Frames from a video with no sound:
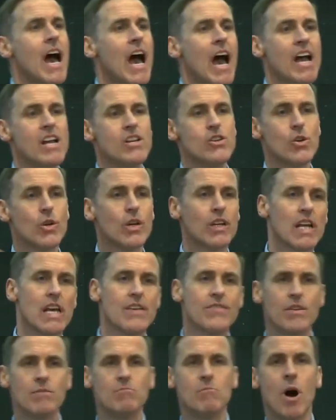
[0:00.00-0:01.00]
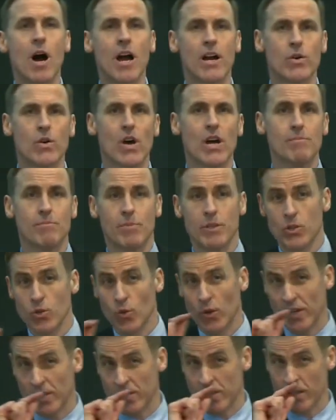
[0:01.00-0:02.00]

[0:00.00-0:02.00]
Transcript: and you can even migrate between